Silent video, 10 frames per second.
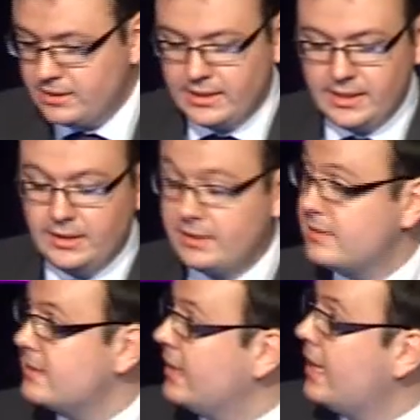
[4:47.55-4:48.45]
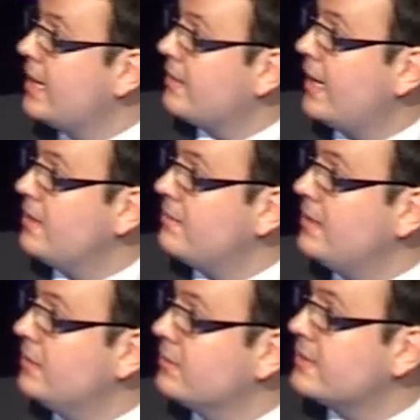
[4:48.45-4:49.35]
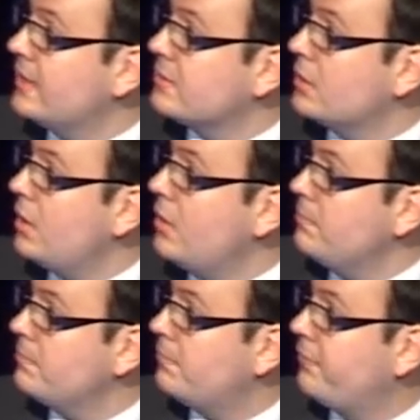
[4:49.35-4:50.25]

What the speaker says: and here you can see that endothelial cells alone